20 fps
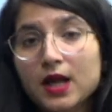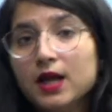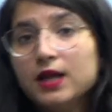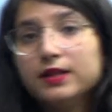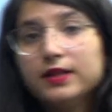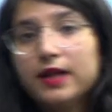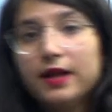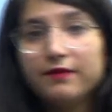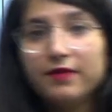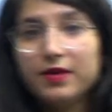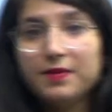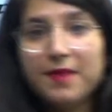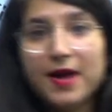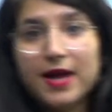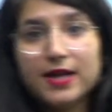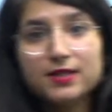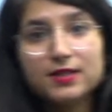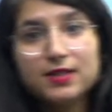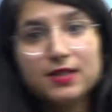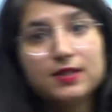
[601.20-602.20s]
Then we
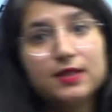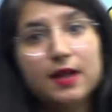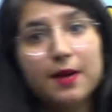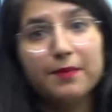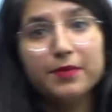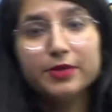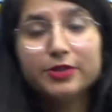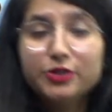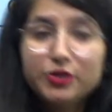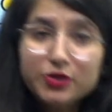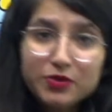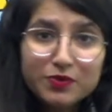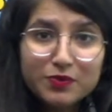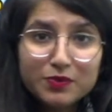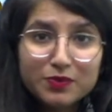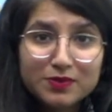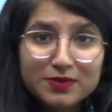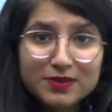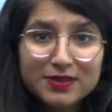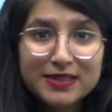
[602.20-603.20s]
met number 2,
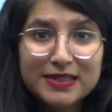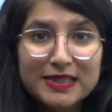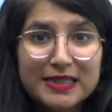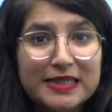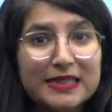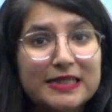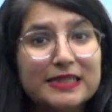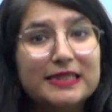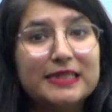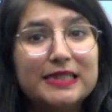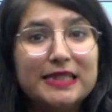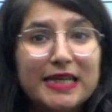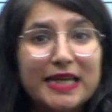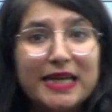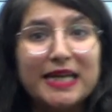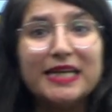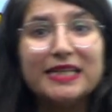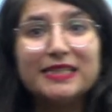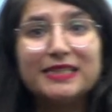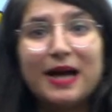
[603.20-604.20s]

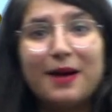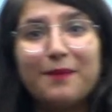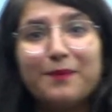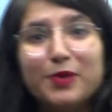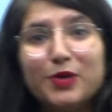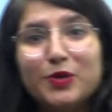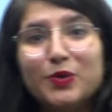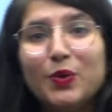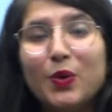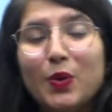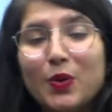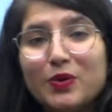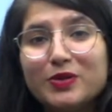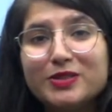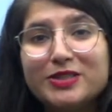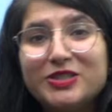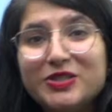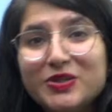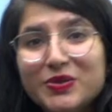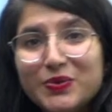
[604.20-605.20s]

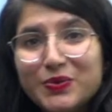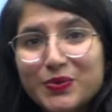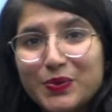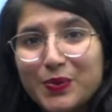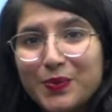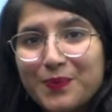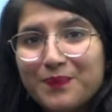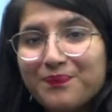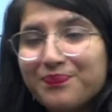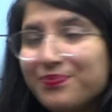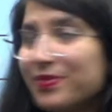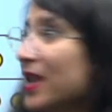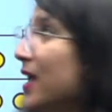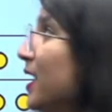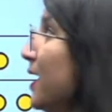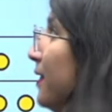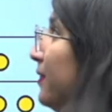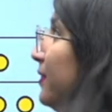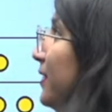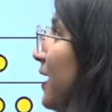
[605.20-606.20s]
T-W-O-2.
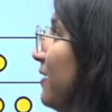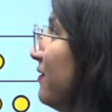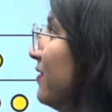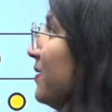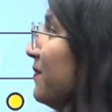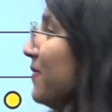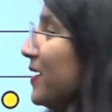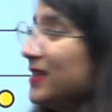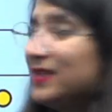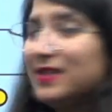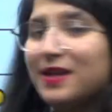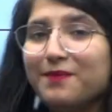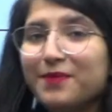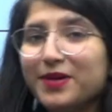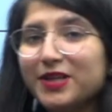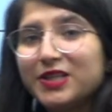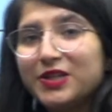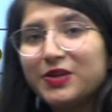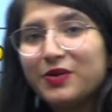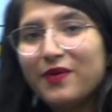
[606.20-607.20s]
Then we met
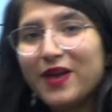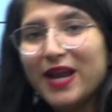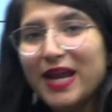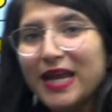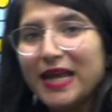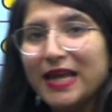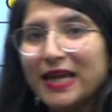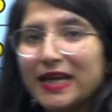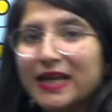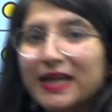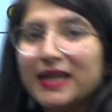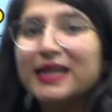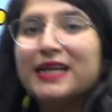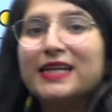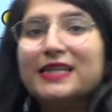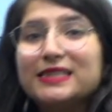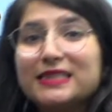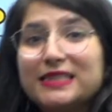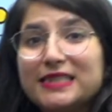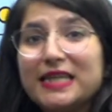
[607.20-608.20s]
number 3,
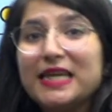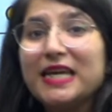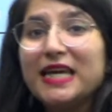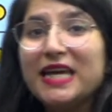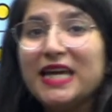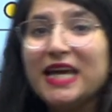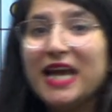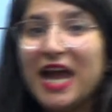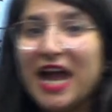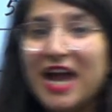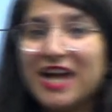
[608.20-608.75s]
T-H-R-E-E-E,